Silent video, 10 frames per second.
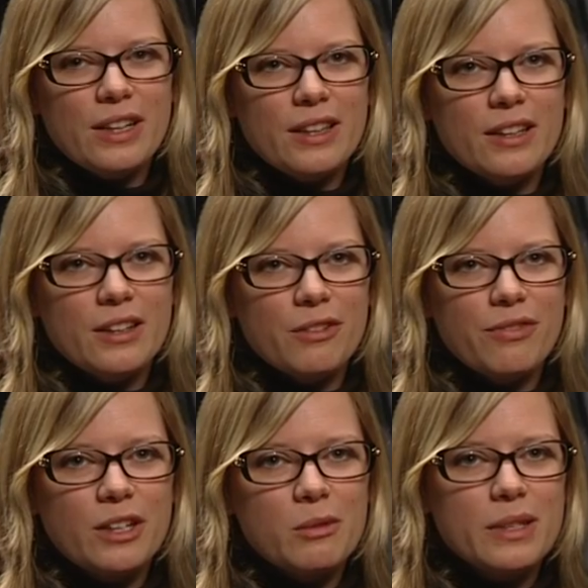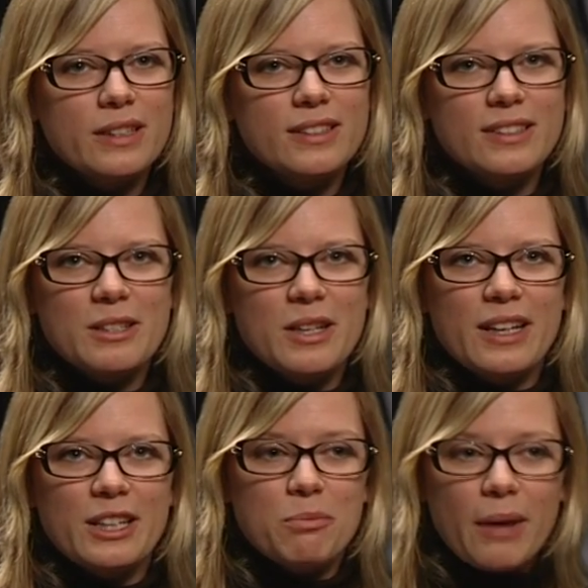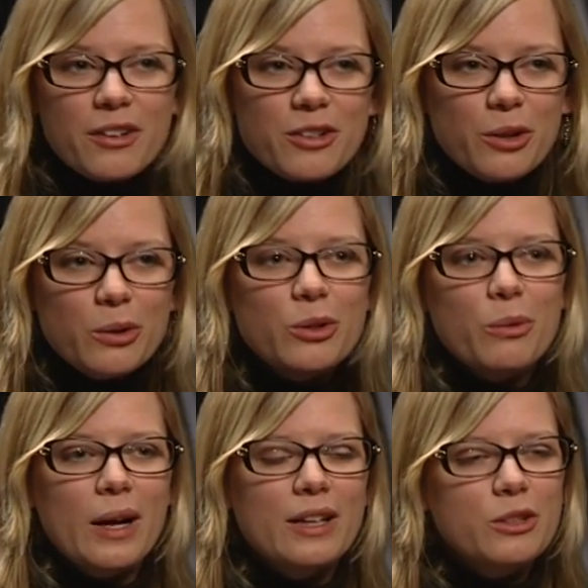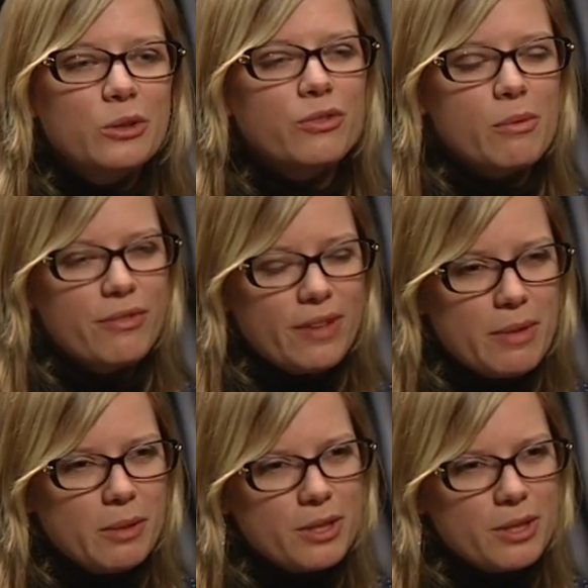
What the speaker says: think that the film is better told or well told from a female